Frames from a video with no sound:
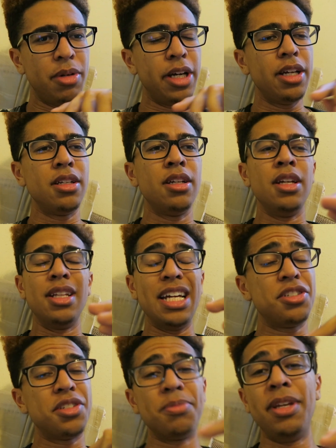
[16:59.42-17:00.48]
But
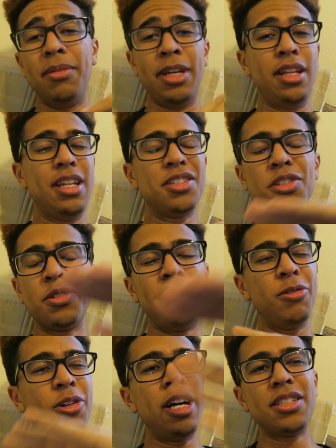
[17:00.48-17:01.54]
that's just me, man. That's just
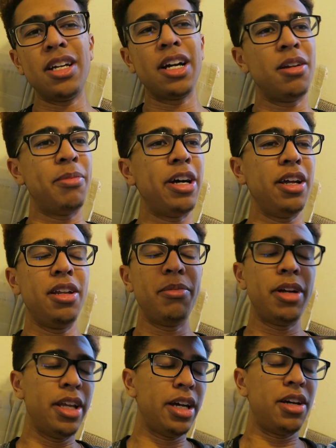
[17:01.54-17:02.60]
me. We're not talking about
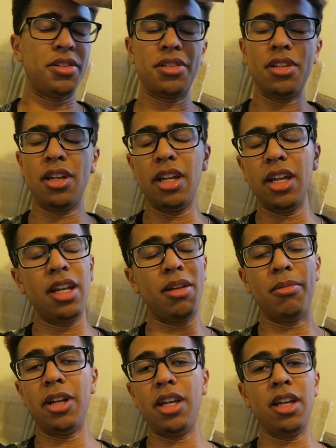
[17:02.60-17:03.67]
anybody else and
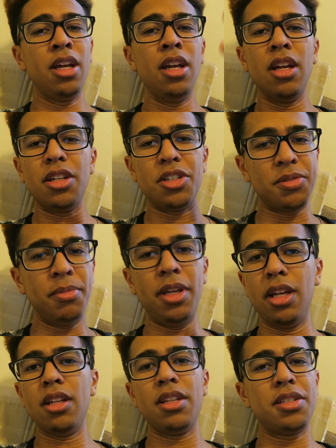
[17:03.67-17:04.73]
anybody. Just me.